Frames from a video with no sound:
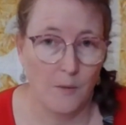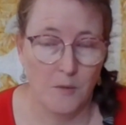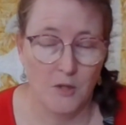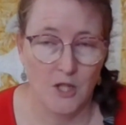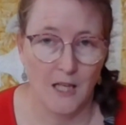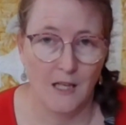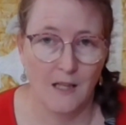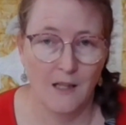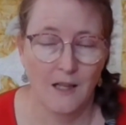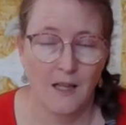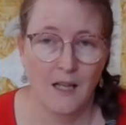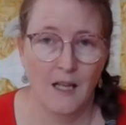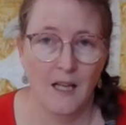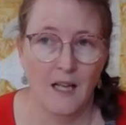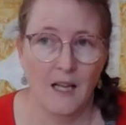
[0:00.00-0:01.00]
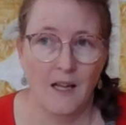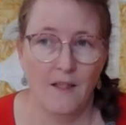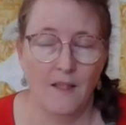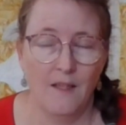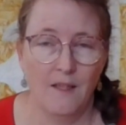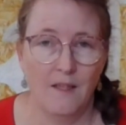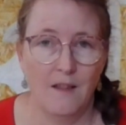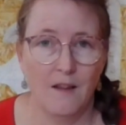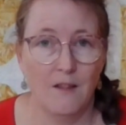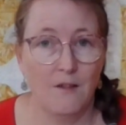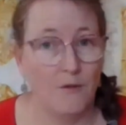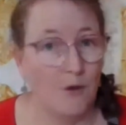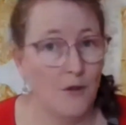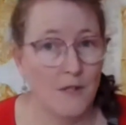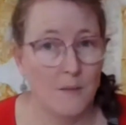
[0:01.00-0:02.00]
machine, the
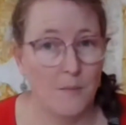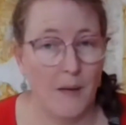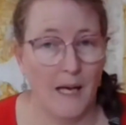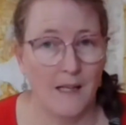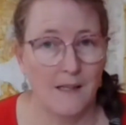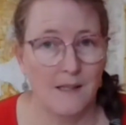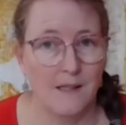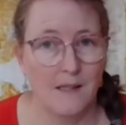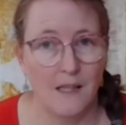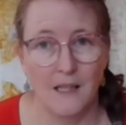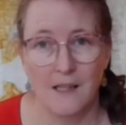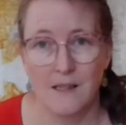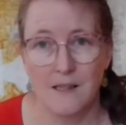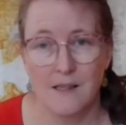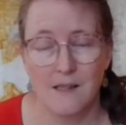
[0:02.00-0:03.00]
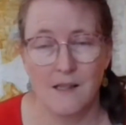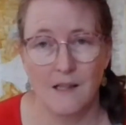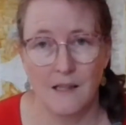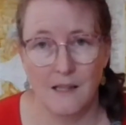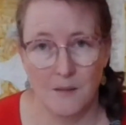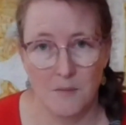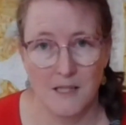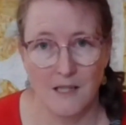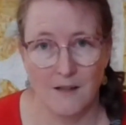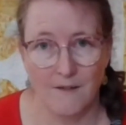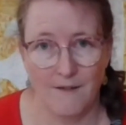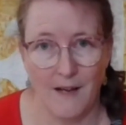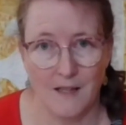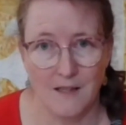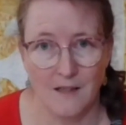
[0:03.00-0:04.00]
throat space is the limiting
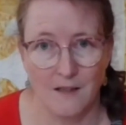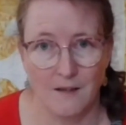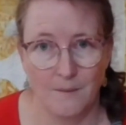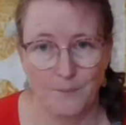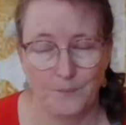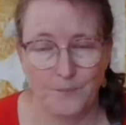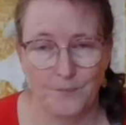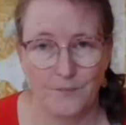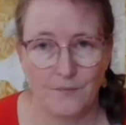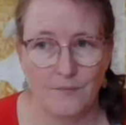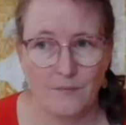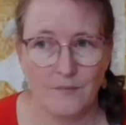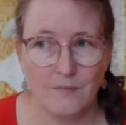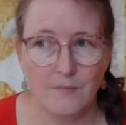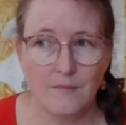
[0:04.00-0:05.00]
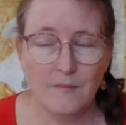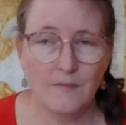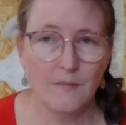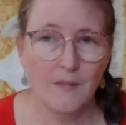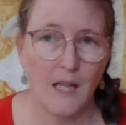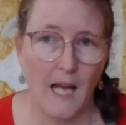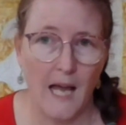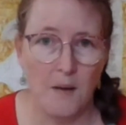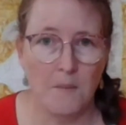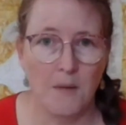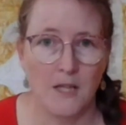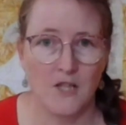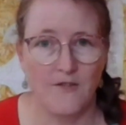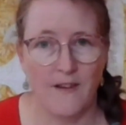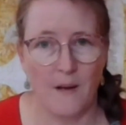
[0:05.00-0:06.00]
factor. How
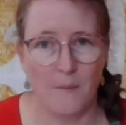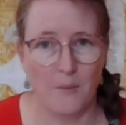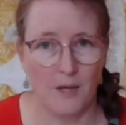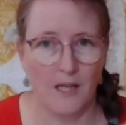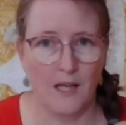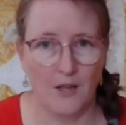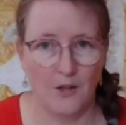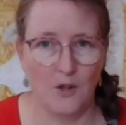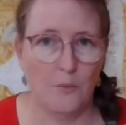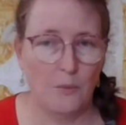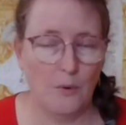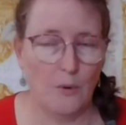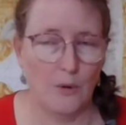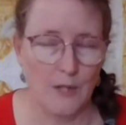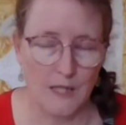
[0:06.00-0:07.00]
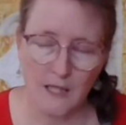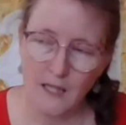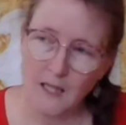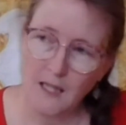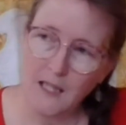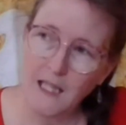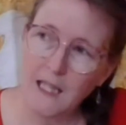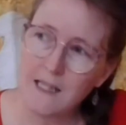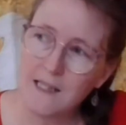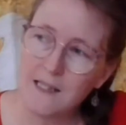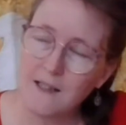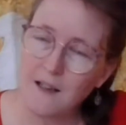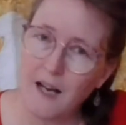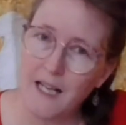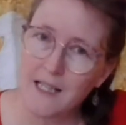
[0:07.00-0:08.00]
much fabric can you put
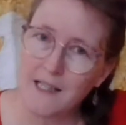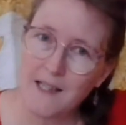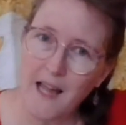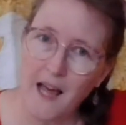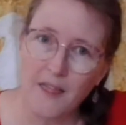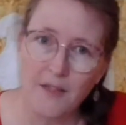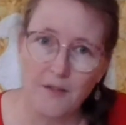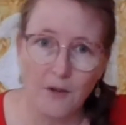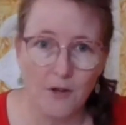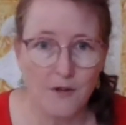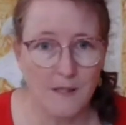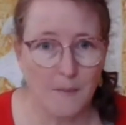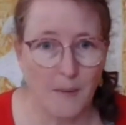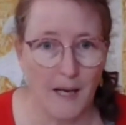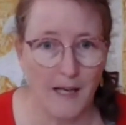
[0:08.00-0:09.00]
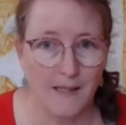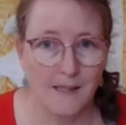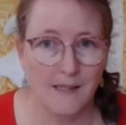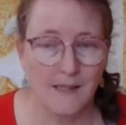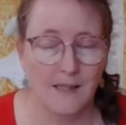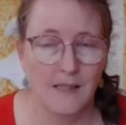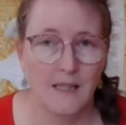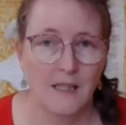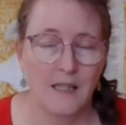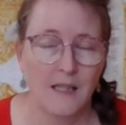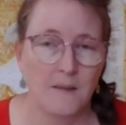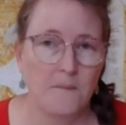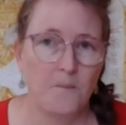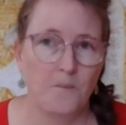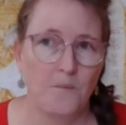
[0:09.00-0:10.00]
inside that throat space
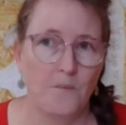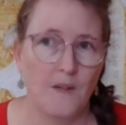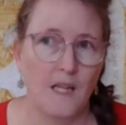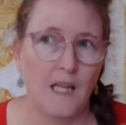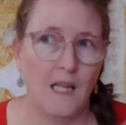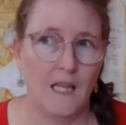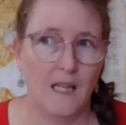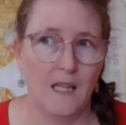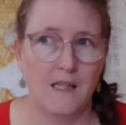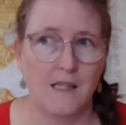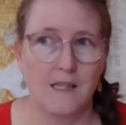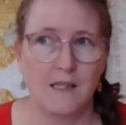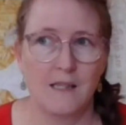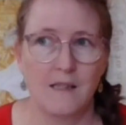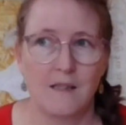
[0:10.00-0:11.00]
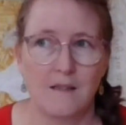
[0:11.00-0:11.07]
is